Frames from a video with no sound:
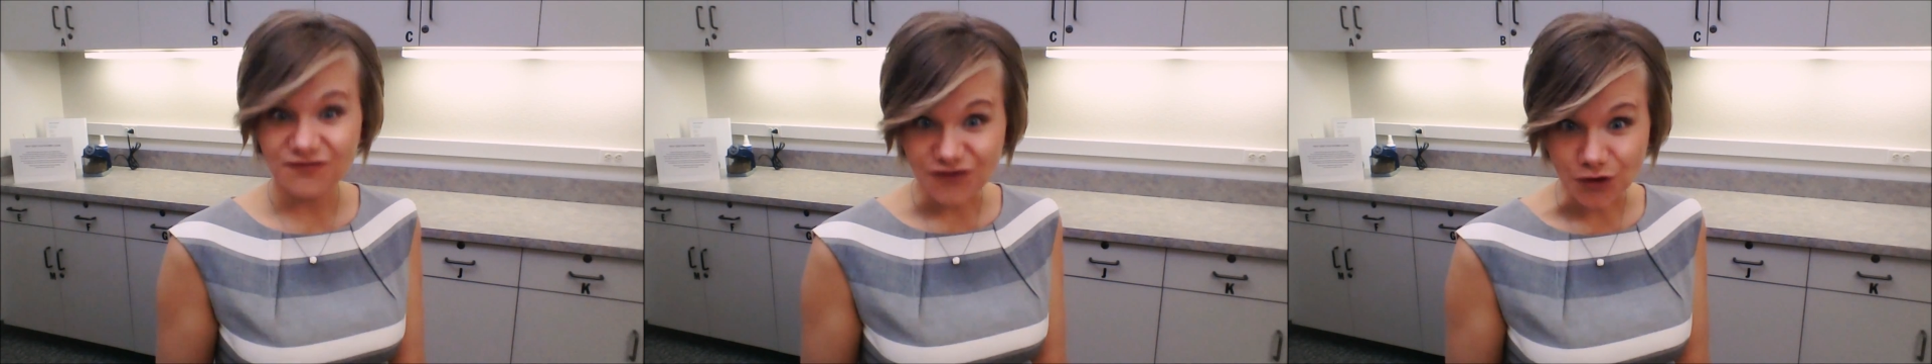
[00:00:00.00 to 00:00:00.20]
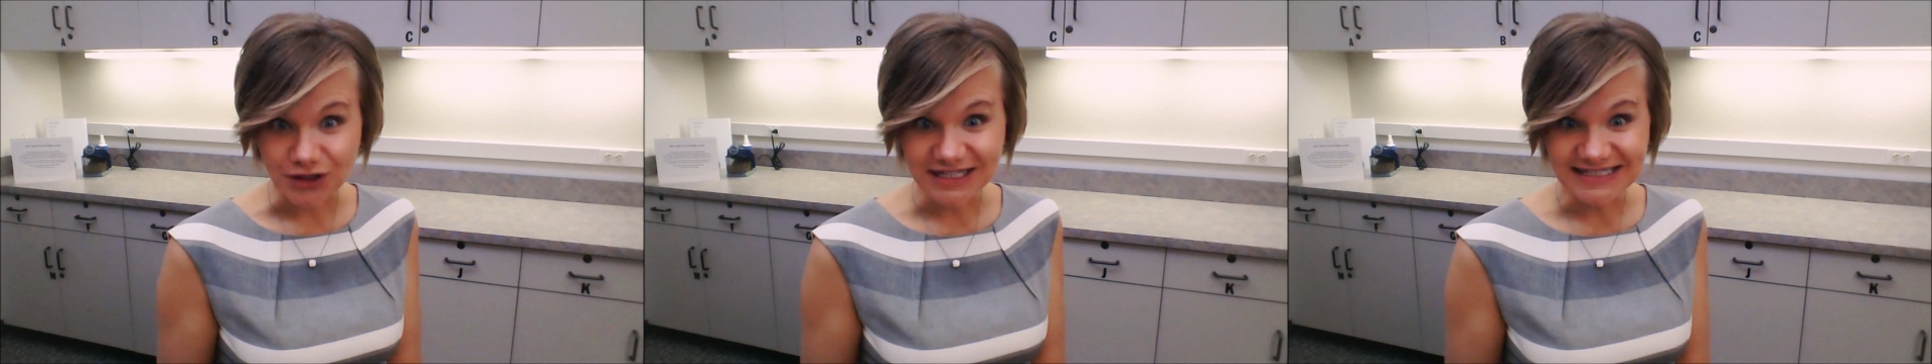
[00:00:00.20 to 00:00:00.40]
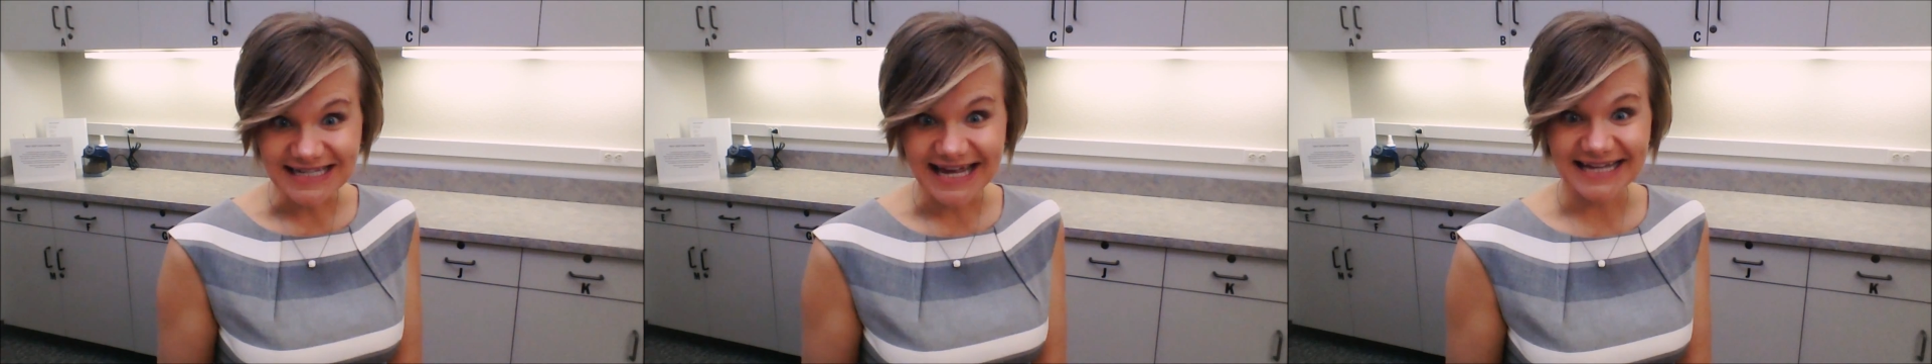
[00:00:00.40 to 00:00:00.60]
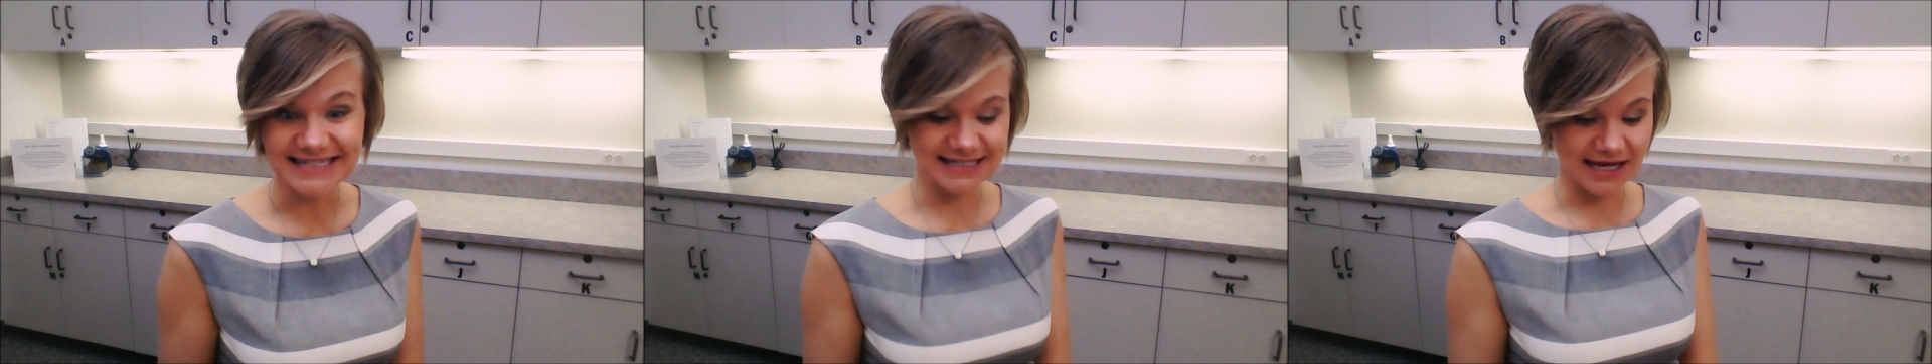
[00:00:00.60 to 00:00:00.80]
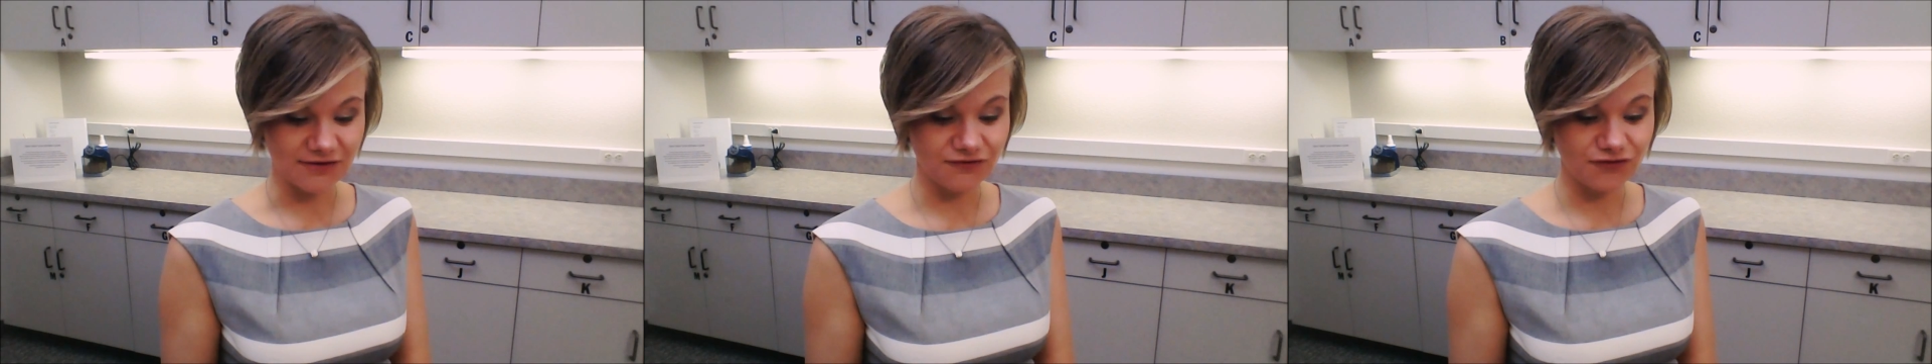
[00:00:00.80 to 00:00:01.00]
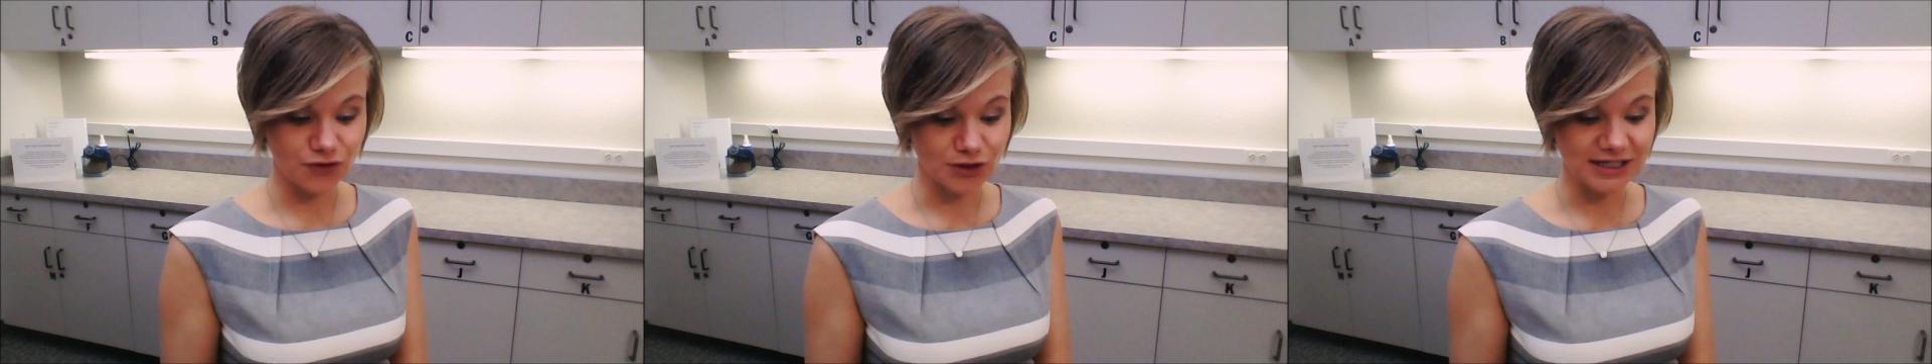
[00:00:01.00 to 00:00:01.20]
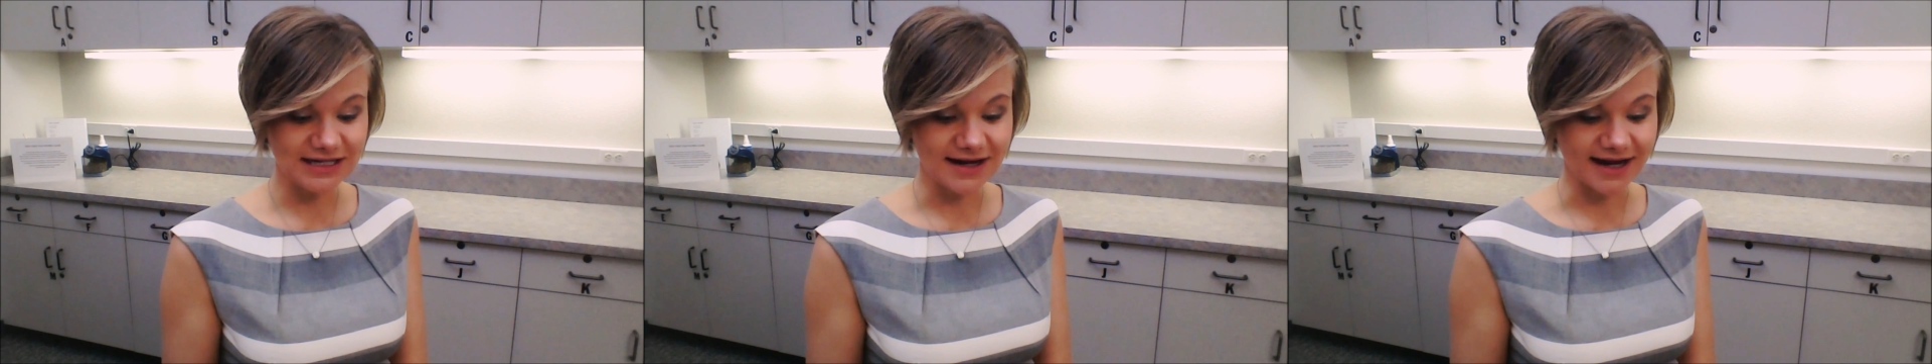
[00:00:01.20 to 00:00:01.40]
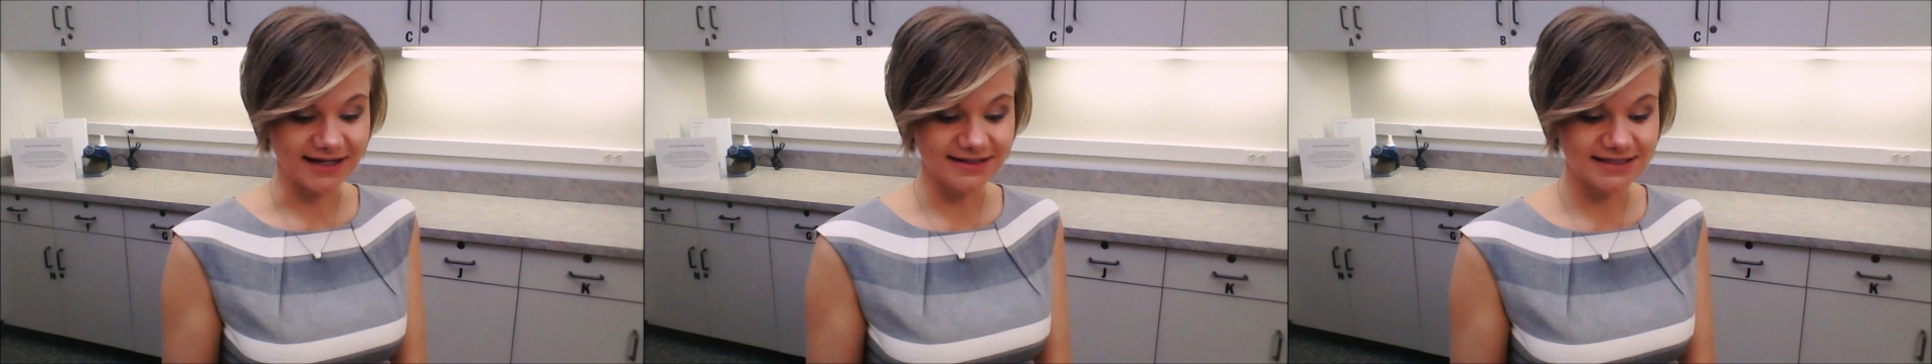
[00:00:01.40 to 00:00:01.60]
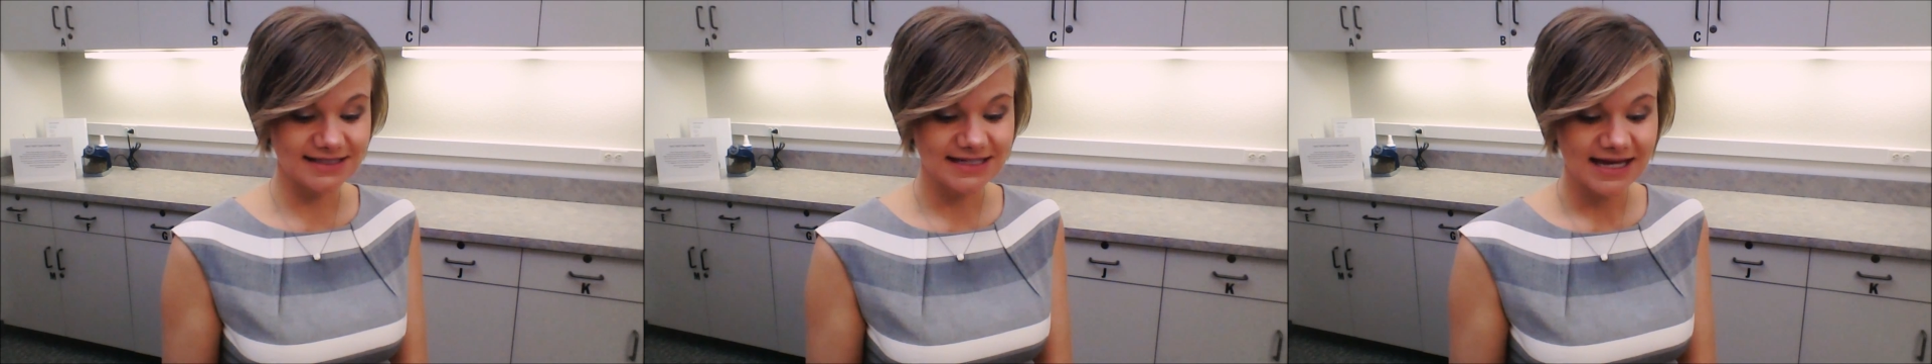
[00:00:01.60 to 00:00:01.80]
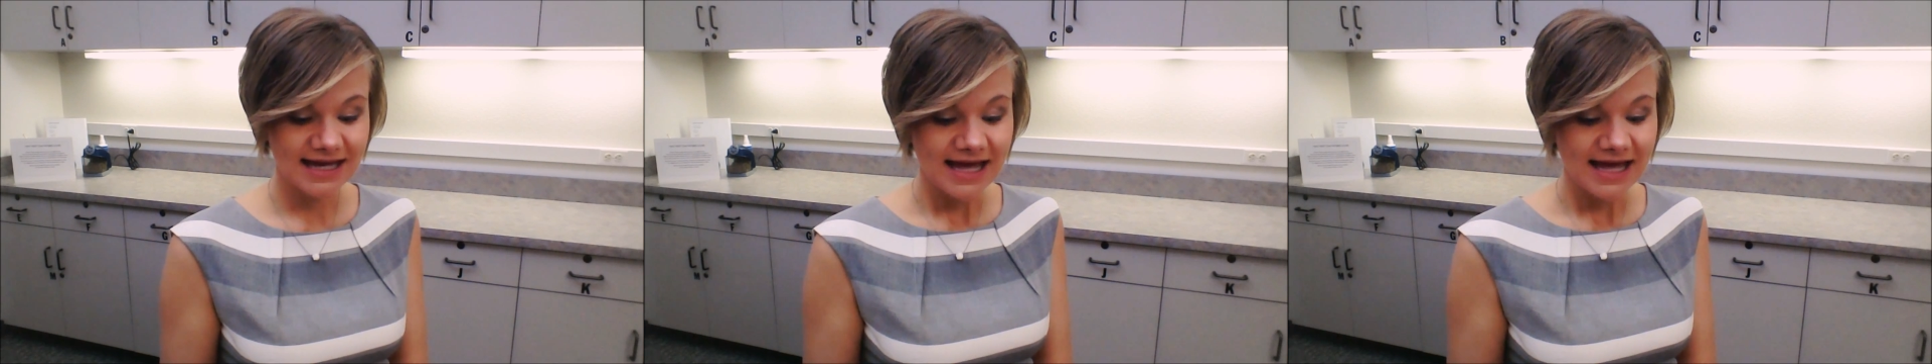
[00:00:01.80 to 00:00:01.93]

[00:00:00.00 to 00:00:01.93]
40 Days and 40 Nights,